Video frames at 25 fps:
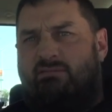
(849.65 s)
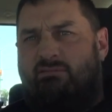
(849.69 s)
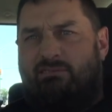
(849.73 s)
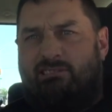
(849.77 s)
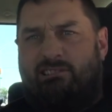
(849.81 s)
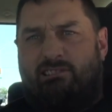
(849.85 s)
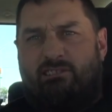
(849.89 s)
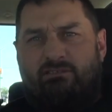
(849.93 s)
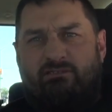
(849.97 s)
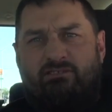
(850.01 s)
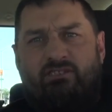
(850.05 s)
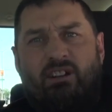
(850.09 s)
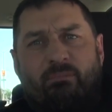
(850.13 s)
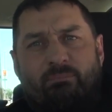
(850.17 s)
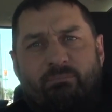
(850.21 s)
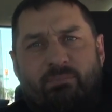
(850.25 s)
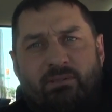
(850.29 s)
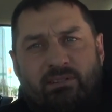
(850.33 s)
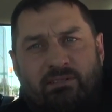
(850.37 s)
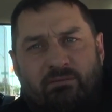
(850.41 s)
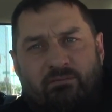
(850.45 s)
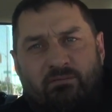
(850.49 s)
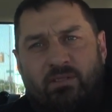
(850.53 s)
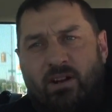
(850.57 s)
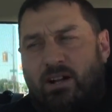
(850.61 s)
wants to jump
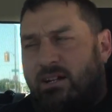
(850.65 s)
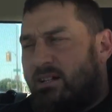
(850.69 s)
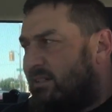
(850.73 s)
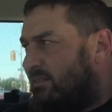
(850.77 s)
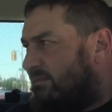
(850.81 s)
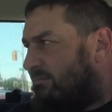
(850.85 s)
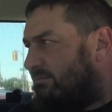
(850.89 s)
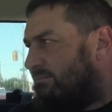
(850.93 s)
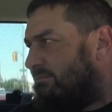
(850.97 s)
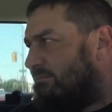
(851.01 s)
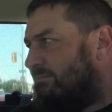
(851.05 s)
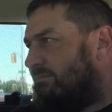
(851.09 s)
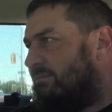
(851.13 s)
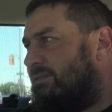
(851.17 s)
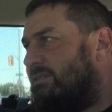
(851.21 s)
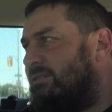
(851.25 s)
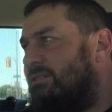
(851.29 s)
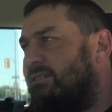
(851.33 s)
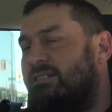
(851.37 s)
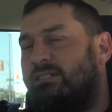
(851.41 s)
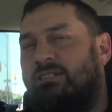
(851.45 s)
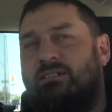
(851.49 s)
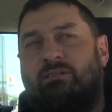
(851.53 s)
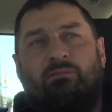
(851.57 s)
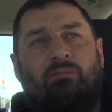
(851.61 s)
in the
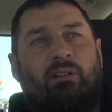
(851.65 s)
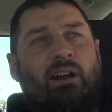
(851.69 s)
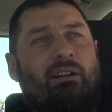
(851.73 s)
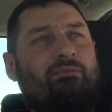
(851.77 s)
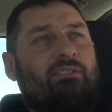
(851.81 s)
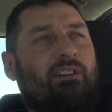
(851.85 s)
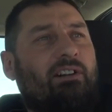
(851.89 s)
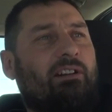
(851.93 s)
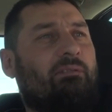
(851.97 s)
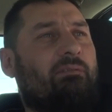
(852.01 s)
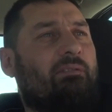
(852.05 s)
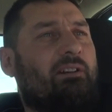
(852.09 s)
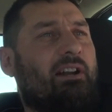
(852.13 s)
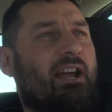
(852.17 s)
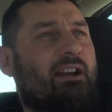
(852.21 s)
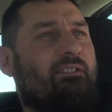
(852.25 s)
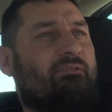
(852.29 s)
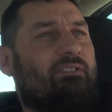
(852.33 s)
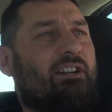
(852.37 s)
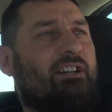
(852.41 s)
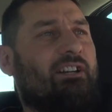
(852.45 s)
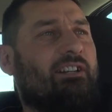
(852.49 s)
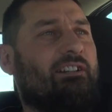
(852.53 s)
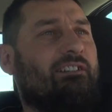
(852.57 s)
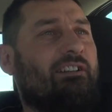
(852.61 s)
fucking river or
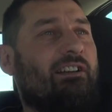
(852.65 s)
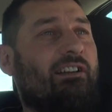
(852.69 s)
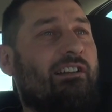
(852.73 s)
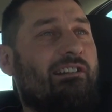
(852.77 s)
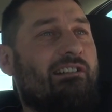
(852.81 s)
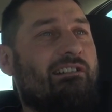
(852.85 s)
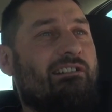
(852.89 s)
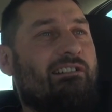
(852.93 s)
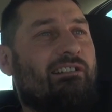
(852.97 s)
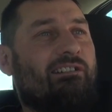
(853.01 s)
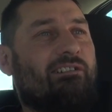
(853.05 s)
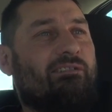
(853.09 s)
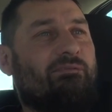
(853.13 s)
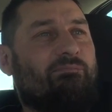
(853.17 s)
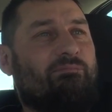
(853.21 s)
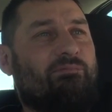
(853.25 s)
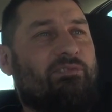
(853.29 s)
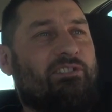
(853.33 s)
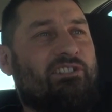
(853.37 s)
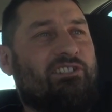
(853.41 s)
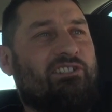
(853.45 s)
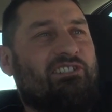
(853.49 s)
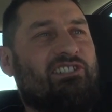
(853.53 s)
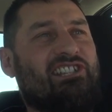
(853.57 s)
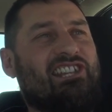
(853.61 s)
whatever and
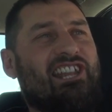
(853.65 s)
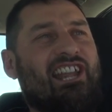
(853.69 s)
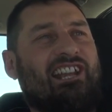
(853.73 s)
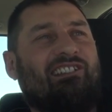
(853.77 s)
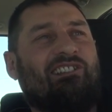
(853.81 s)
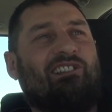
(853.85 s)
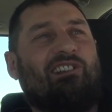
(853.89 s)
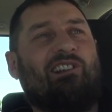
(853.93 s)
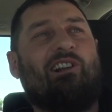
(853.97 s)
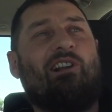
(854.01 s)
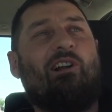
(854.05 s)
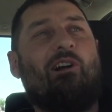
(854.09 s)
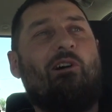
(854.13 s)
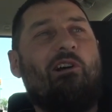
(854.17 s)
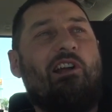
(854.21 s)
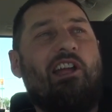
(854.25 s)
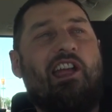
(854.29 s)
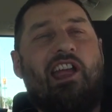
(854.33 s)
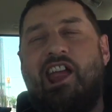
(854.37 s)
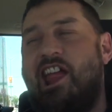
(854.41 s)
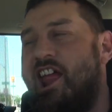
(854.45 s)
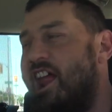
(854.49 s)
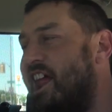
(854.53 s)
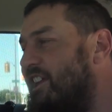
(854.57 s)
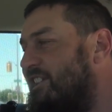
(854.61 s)
stick their
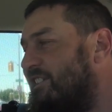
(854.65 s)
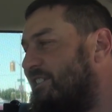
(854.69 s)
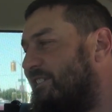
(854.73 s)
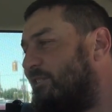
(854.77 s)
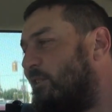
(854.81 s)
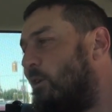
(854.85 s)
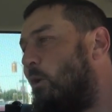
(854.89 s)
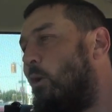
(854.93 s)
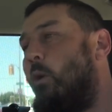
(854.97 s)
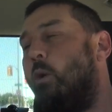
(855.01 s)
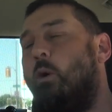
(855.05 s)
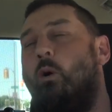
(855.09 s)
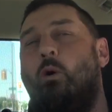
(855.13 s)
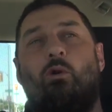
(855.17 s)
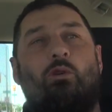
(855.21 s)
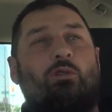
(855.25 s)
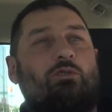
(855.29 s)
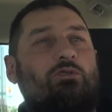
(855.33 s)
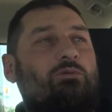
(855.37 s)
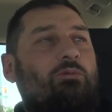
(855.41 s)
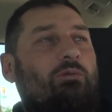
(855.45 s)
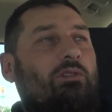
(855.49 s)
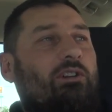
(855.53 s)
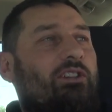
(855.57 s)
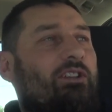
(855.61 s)
hand in
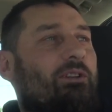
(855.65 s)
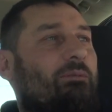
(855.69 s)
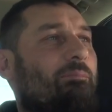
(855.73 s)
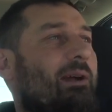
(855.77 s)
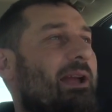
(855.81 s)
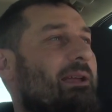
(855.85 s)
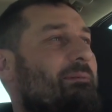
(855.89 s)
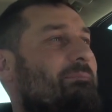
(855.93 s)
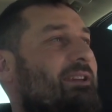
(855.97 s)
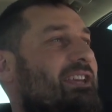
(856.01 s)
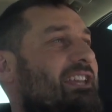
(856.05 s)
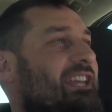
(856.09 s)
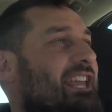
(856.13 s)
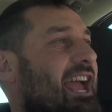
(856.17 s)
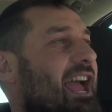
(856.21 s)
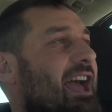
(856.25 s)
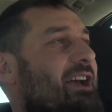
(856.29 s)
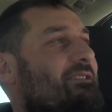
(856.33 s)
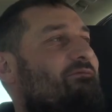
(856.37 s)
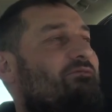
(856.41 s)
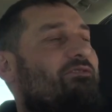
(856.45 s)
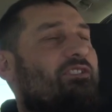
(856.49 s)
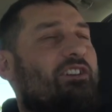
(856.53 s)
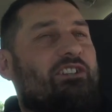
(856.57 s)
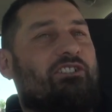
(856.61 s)
holes where there might be
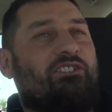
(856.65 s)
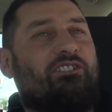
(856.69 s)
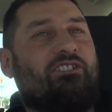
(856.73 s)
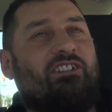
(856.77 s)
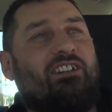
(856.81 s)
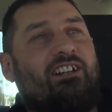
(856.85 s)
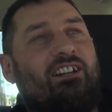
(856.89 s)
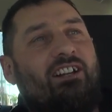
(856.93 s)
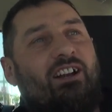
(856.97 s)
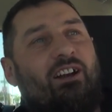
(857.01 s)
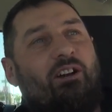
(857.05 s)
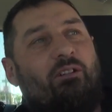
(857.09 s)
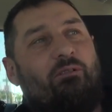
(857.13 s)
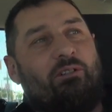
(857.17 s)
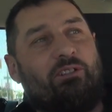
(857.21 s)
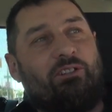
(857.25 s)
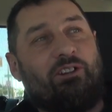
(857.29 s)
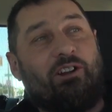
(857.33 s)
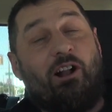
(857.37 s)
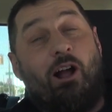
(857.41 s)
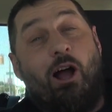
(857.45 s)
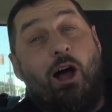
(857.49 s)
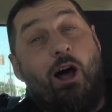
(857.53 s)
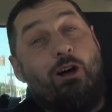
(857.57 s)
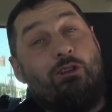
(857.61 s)
catfish. Well,
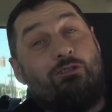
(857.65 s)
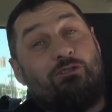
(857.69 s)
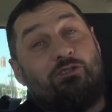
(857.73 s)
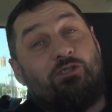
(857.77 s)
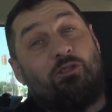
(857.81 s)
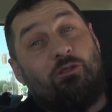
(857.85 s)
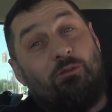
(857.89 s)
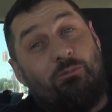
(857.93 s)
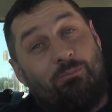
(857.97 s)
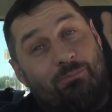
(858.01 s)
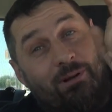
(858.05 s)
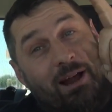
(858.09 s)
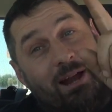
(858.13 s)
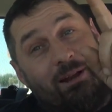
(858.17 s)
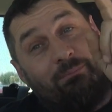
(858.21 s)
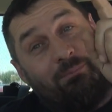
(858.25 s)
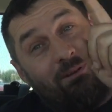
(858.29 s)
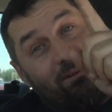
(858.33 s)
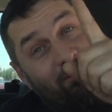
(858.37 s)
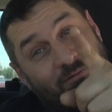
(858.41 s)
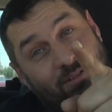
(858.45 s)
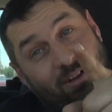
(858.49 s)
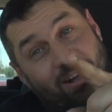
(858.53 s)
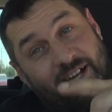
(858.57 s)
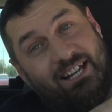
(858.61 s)
there also might
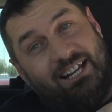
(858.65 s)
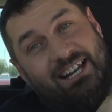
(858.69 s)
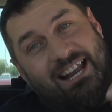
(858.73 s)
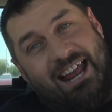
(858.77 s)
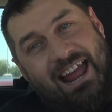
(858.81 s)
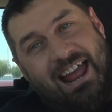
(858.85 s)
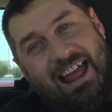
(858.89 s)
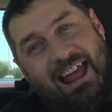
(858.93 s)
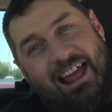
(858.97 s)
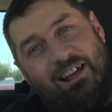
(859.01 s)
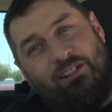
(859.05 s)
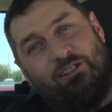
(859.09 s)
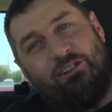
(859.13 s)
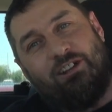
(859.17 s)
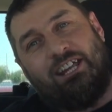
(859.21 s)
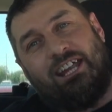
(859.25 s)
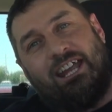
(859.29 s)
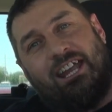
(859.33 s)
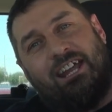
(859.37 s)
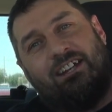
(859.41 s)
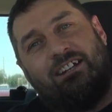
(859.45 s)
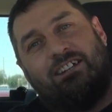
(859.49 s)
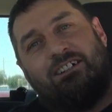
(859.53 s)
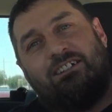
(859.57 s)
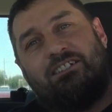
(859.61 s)
be fucking
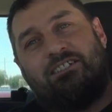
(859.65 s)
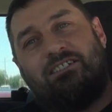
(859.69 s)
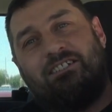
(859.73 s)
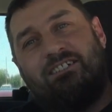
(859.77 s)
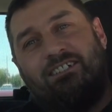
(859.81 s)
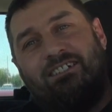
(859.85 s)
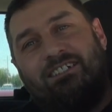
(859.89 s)
alligators,